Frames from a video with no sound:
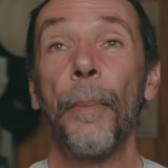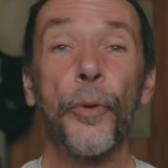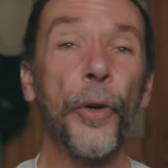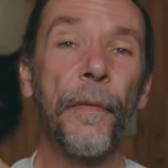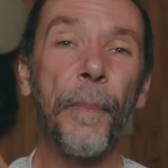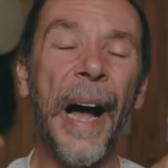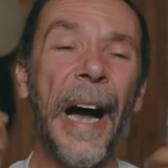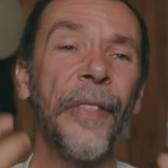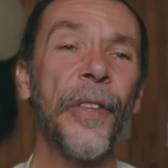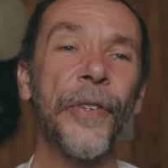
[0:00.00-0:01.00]
sort of
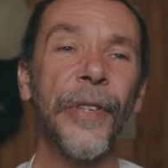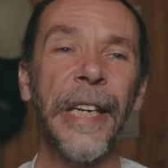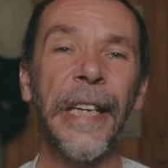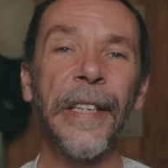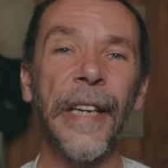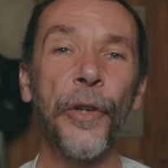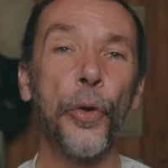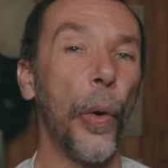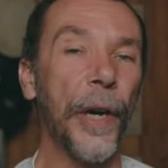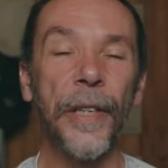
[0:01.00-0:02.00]
behind the scenes
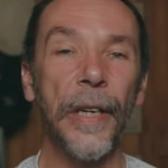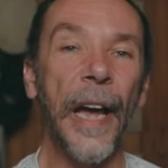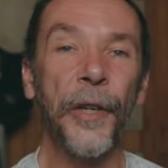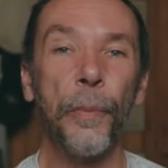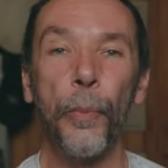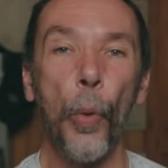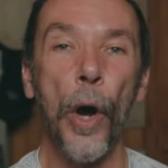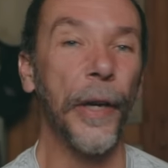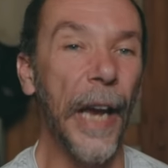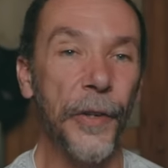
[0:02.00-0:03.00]
into what it's like to
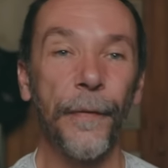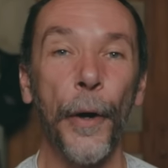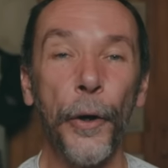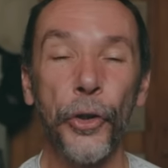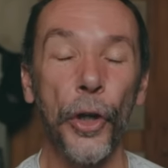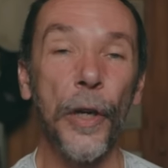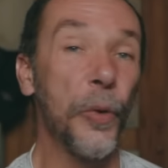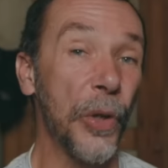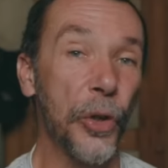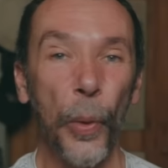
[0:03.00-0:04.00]
work as a
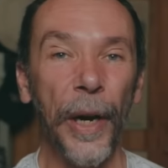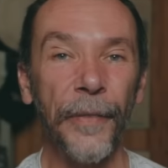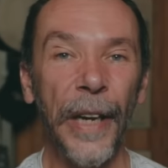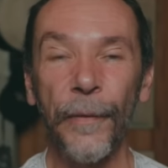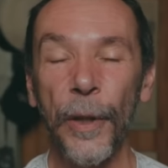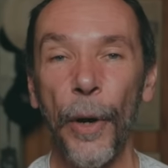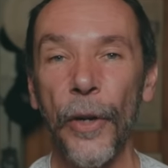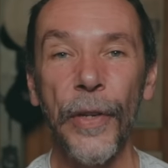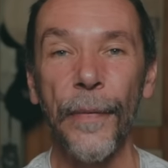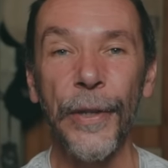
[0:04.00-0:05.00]
photojournalist, which is what I've done for the
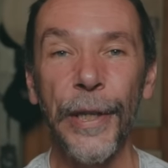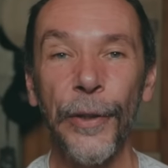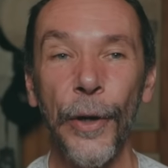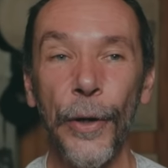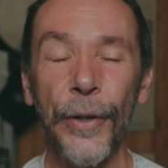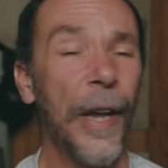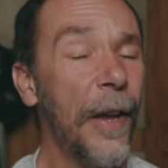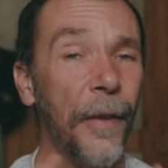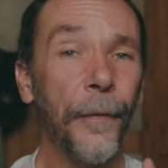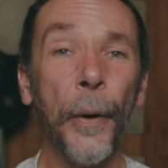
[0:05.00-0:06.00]
past 17 years.
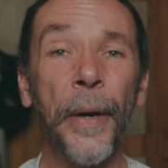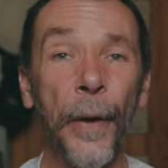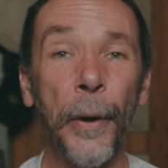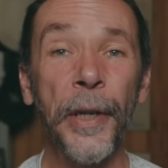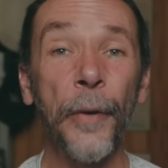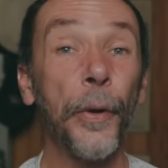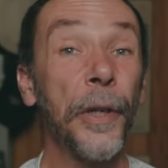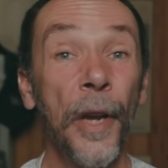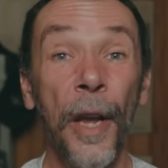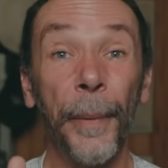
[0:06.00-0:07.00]
Very, very
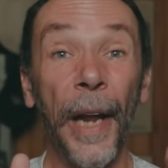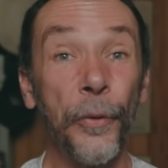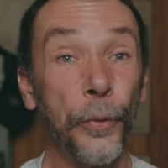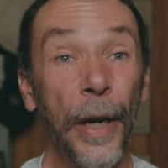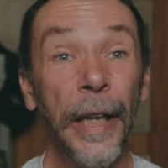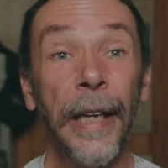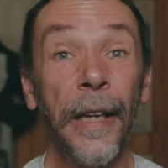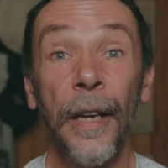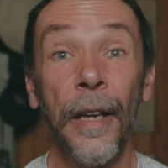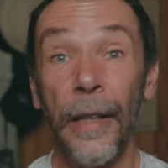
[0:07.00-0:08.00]
different, but I'd really
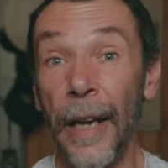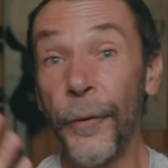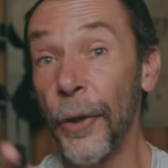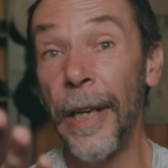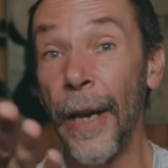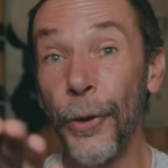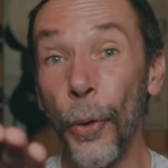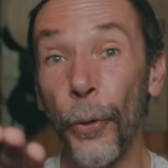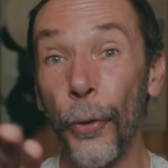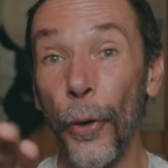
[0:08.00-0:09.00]
love to hear
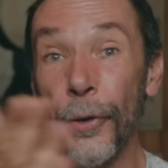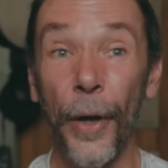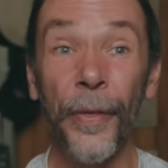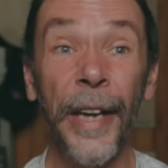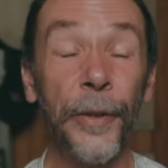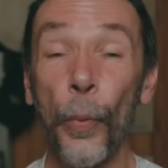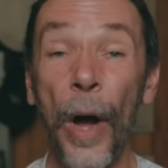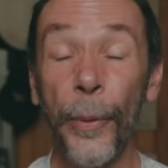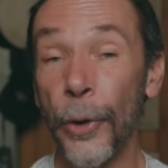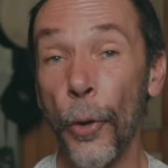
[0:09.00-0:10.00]
your thoughts on that. And
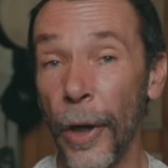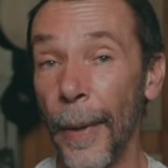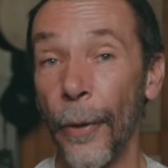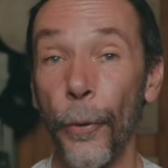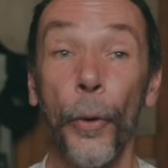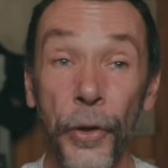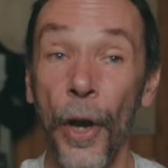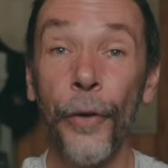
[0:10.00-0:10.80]
while we're talking about thoughts,